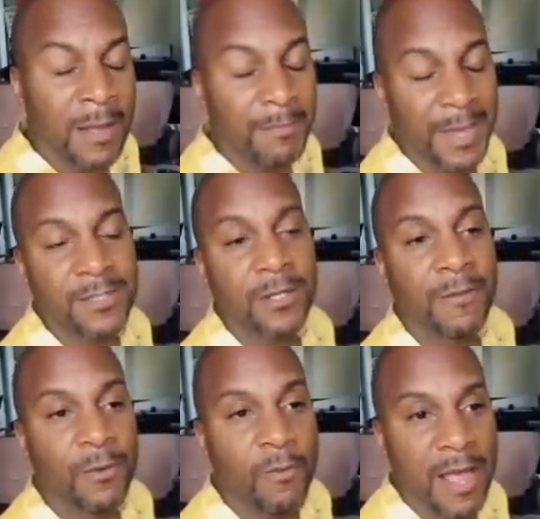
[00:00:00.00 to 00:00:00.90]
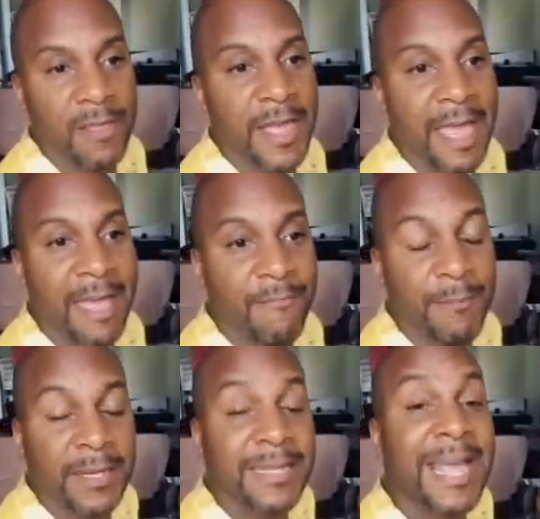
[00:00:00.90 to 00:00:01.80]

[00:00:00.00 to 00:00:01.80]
based on the way they have been